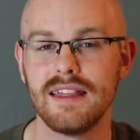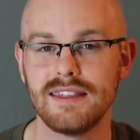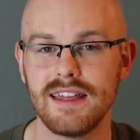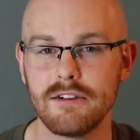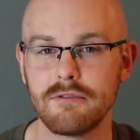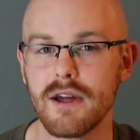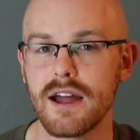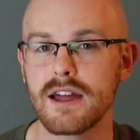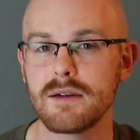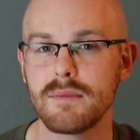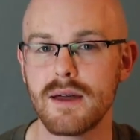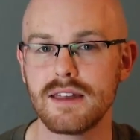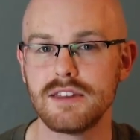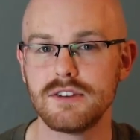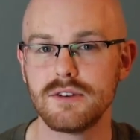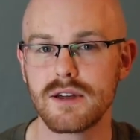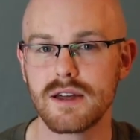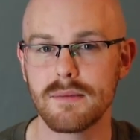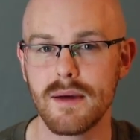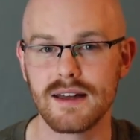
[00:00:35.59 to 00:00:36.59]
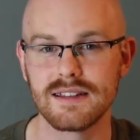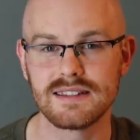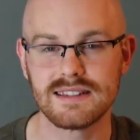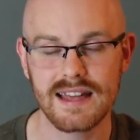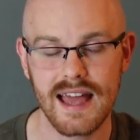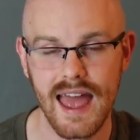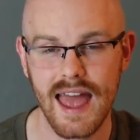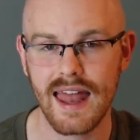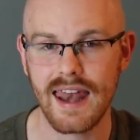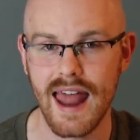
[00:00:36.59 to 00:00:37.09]
They recommend doing about
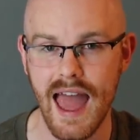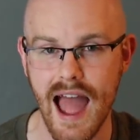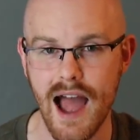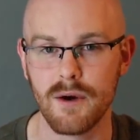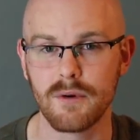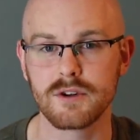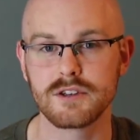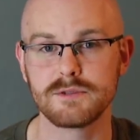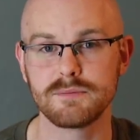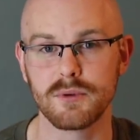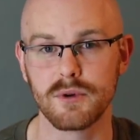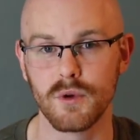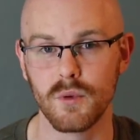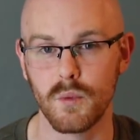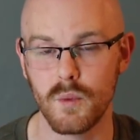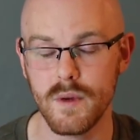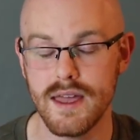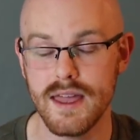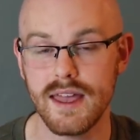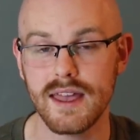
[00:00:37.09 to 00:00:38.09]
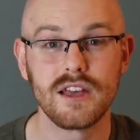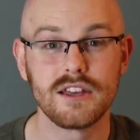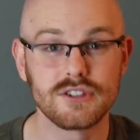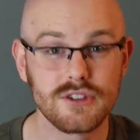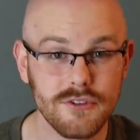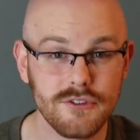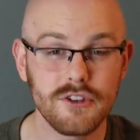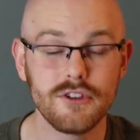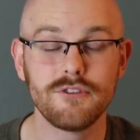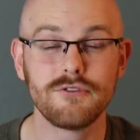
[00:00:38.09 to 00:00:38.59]
ten hours per week.
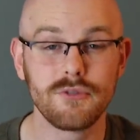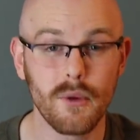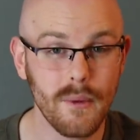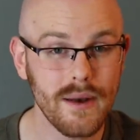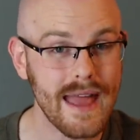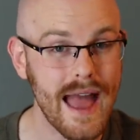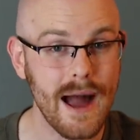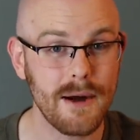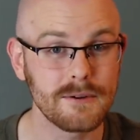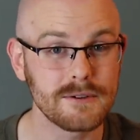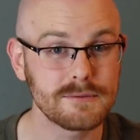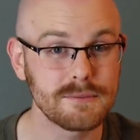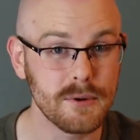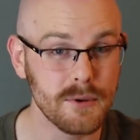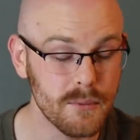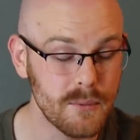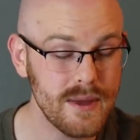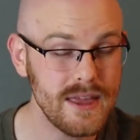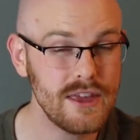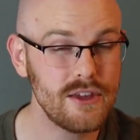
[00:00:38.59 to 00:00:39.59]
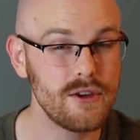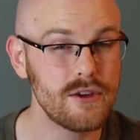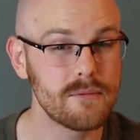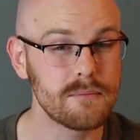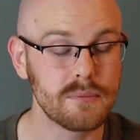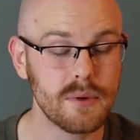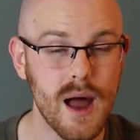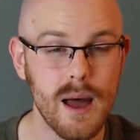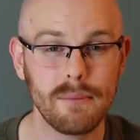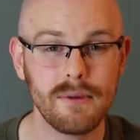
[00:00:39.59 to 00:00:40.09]
So if you do forty hours per week, you
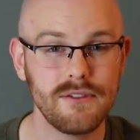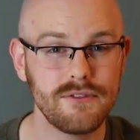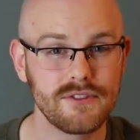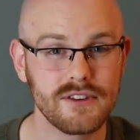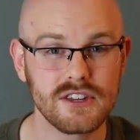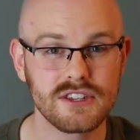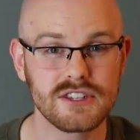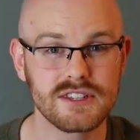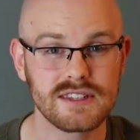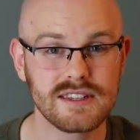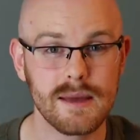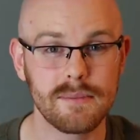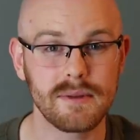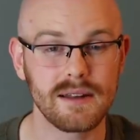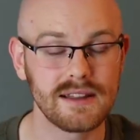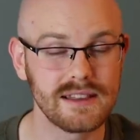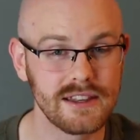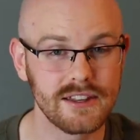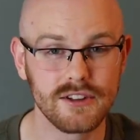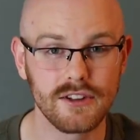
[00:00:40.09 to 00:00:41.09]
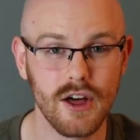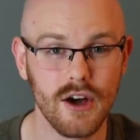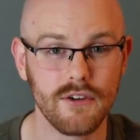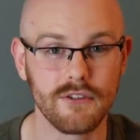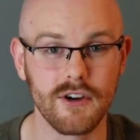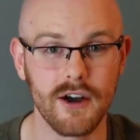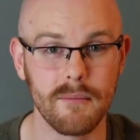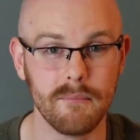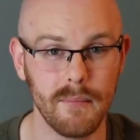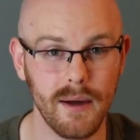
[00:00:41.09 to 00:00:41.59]
can probably finish this up in a little
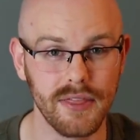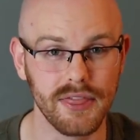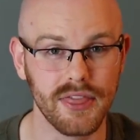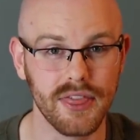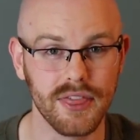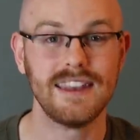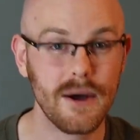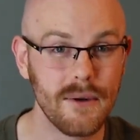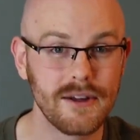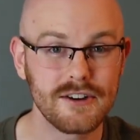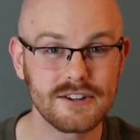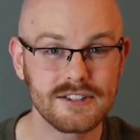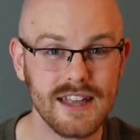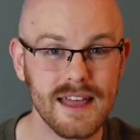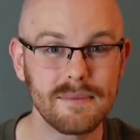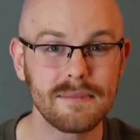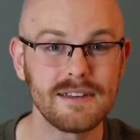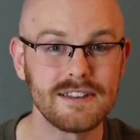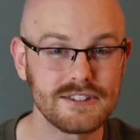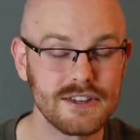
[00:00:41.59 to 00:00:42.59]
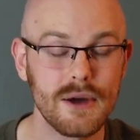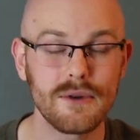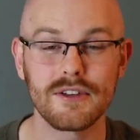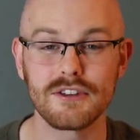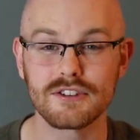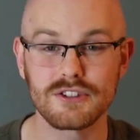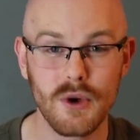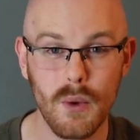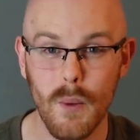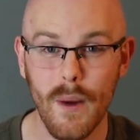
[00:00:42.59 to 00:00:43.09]
over a month. Now, understandably so,
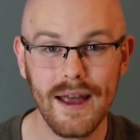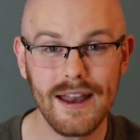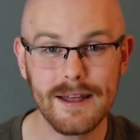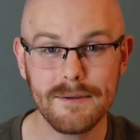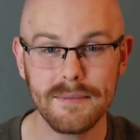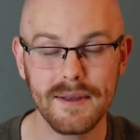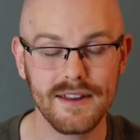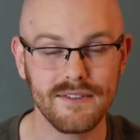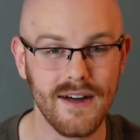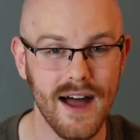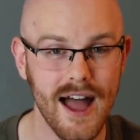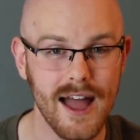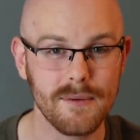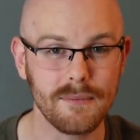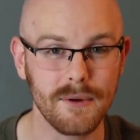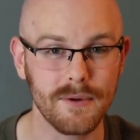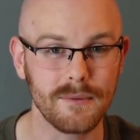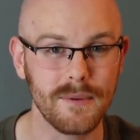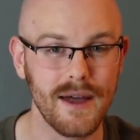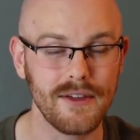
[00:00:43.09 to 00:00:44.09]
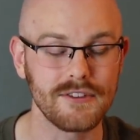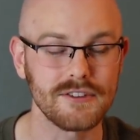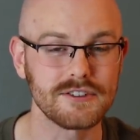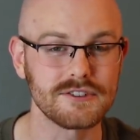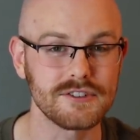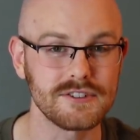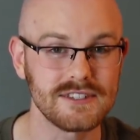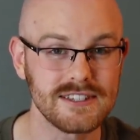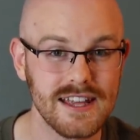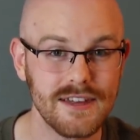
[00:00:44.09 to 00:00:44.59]
there's quite a bit of hype around this
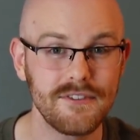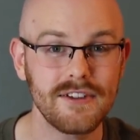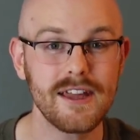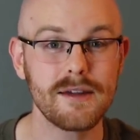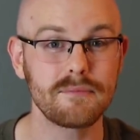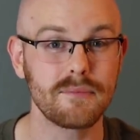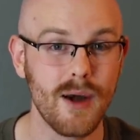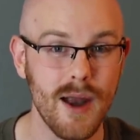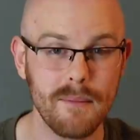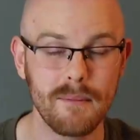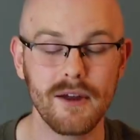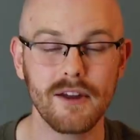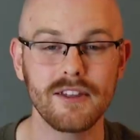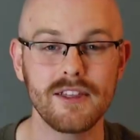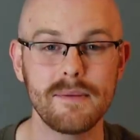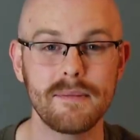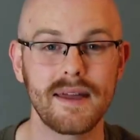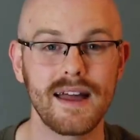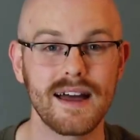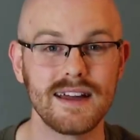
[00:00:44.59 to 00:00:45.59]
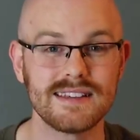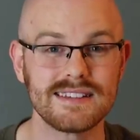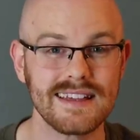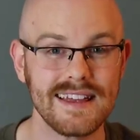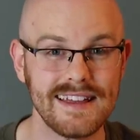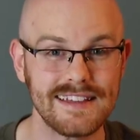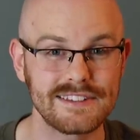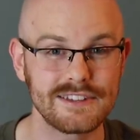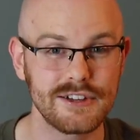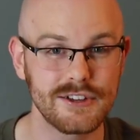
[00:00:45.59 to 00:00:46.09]
certificate, primarily because
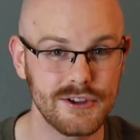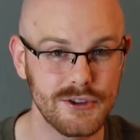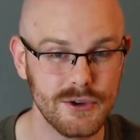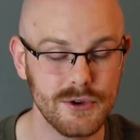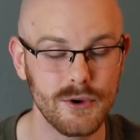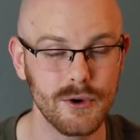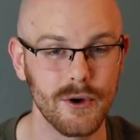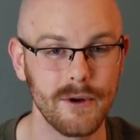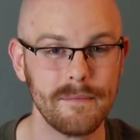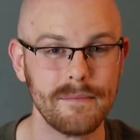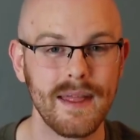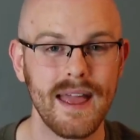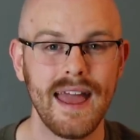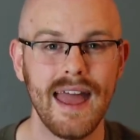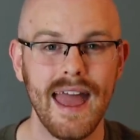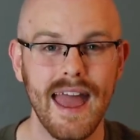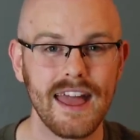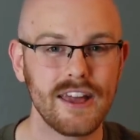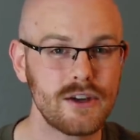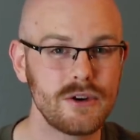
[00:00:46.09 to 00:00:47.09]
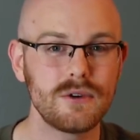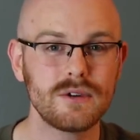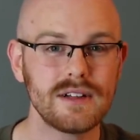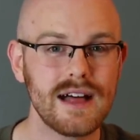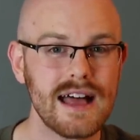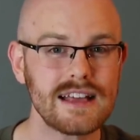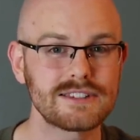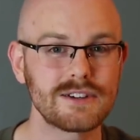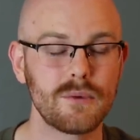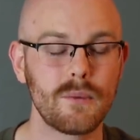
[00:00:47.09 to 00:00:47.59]
it's Google. And Google
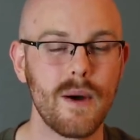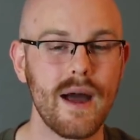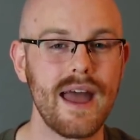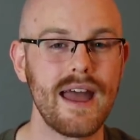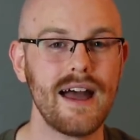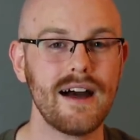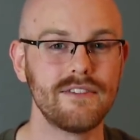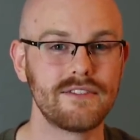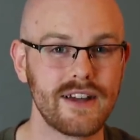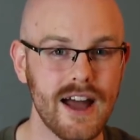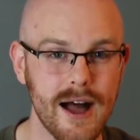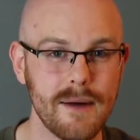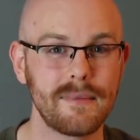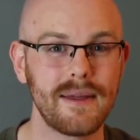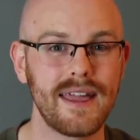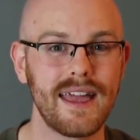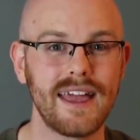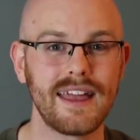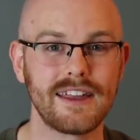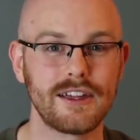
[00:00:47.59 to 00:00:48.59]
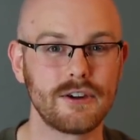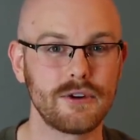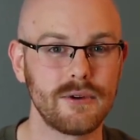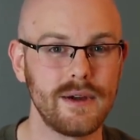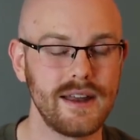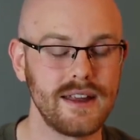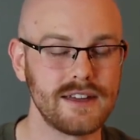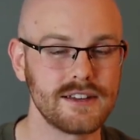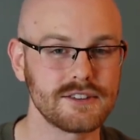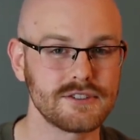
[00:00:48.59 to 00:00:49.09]
has a way of coming in and
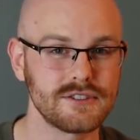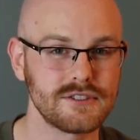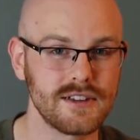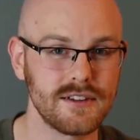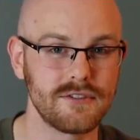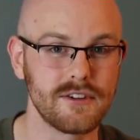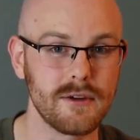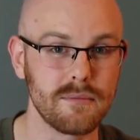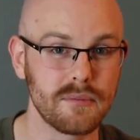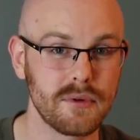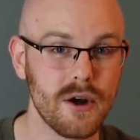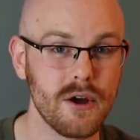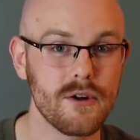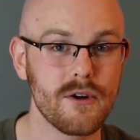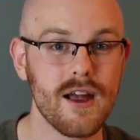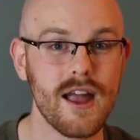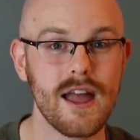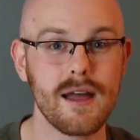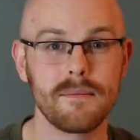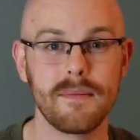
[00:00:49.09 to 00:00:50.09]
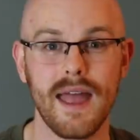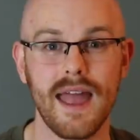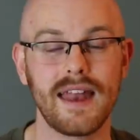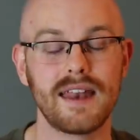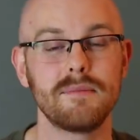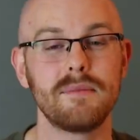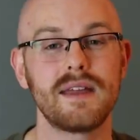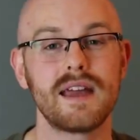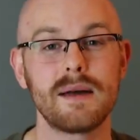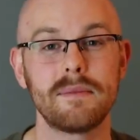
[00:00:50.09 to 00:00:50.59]
creating a certificate program
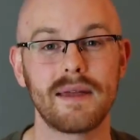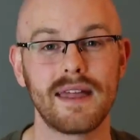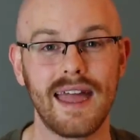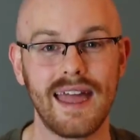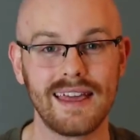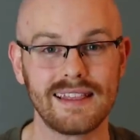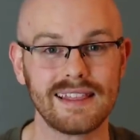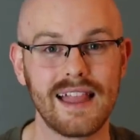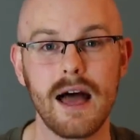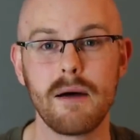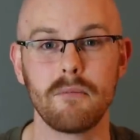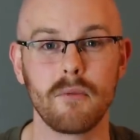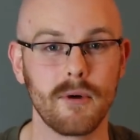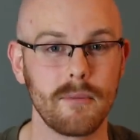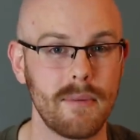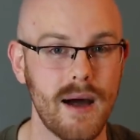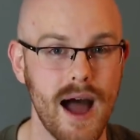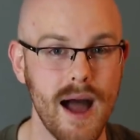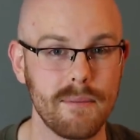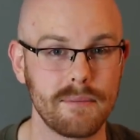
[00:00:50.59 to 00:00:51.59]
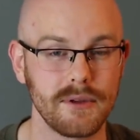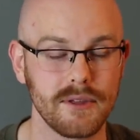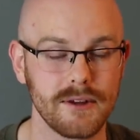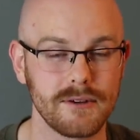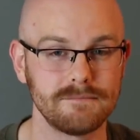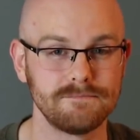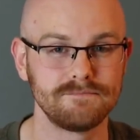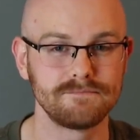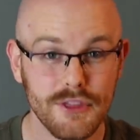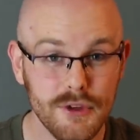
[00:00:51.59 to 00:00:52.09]
and it becoming a lot more
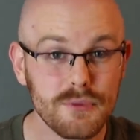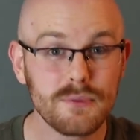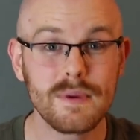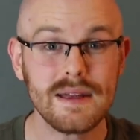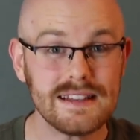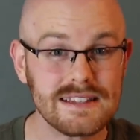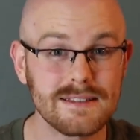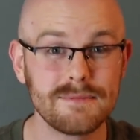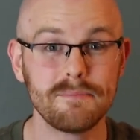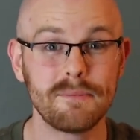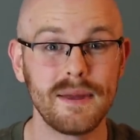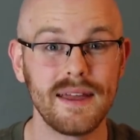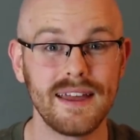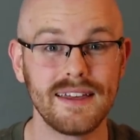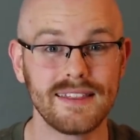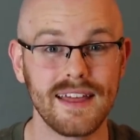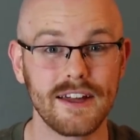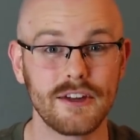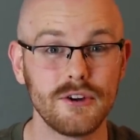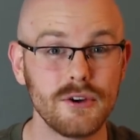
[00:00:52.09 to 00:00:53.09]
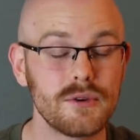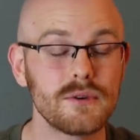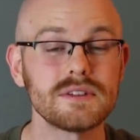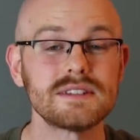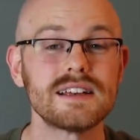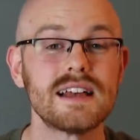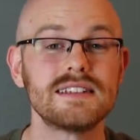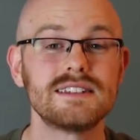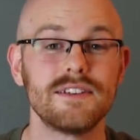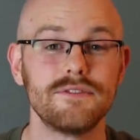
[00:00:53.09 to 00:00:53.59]
popular. The reason being that Google
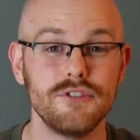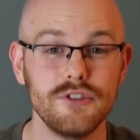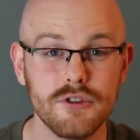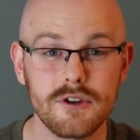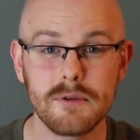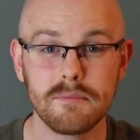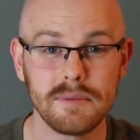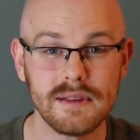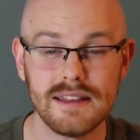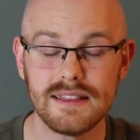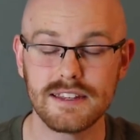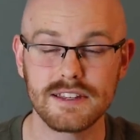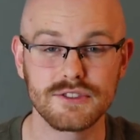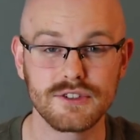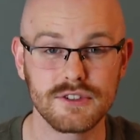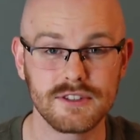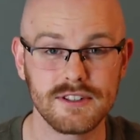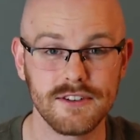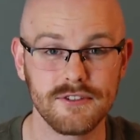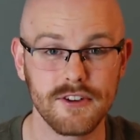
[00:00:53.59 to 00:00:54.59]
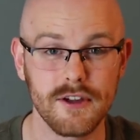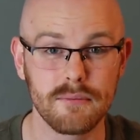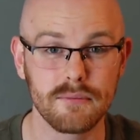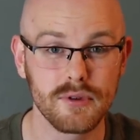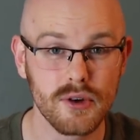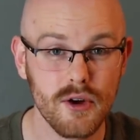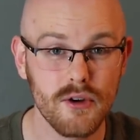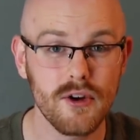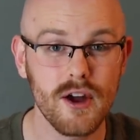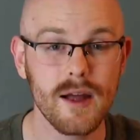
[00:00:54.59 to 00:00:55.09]
says if you complete this certificate
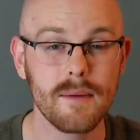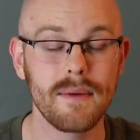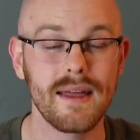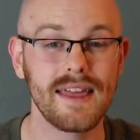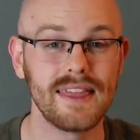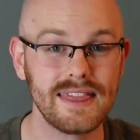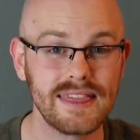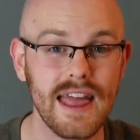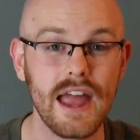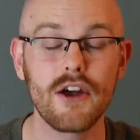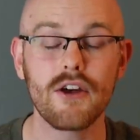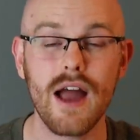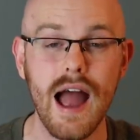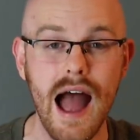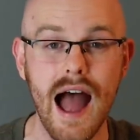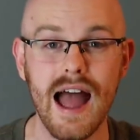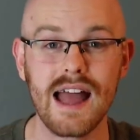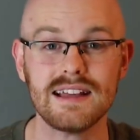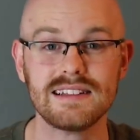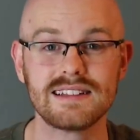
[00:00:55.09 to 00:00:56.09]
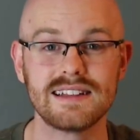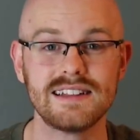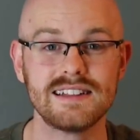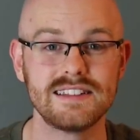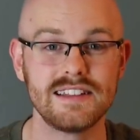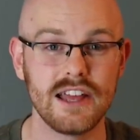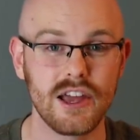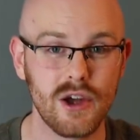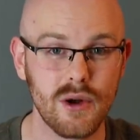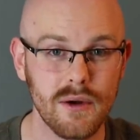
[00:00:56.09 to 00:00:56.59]
program, in their eyes, it
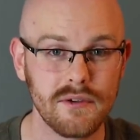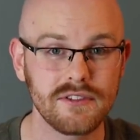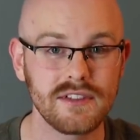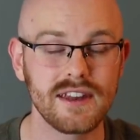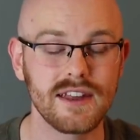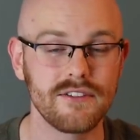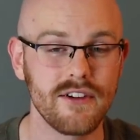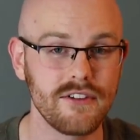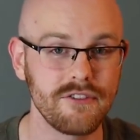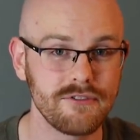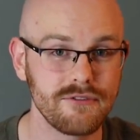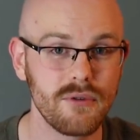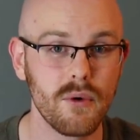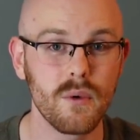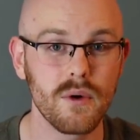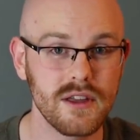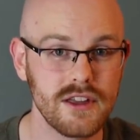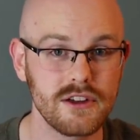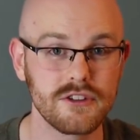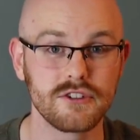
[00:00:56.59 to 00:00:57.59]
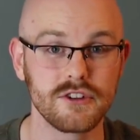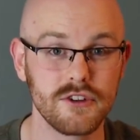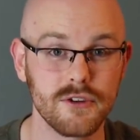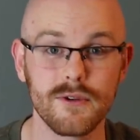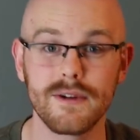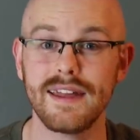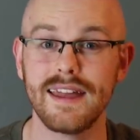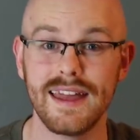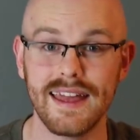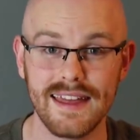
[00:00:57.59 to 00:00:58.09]
is the equivalent of a four-year
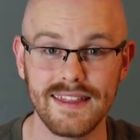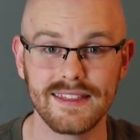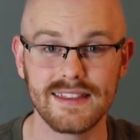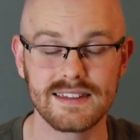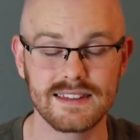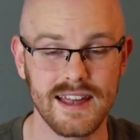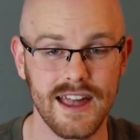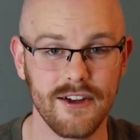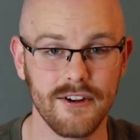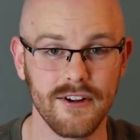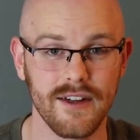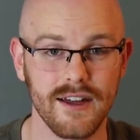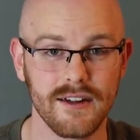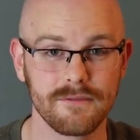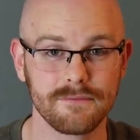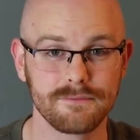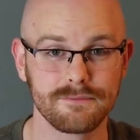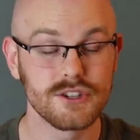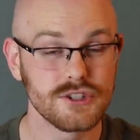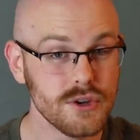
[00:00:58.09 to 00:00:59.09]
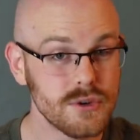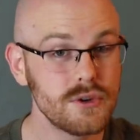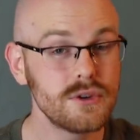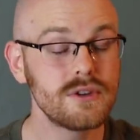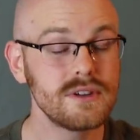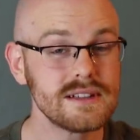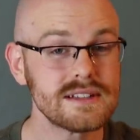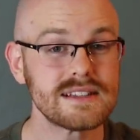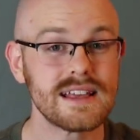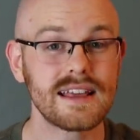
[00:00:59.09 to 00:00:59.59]
degree in this area. So
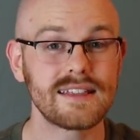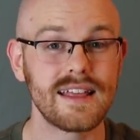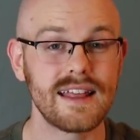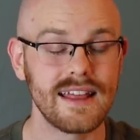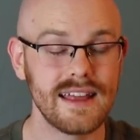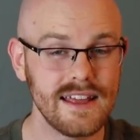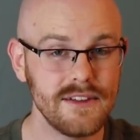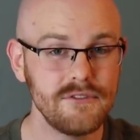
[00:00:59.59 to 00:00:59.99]
Google is saying that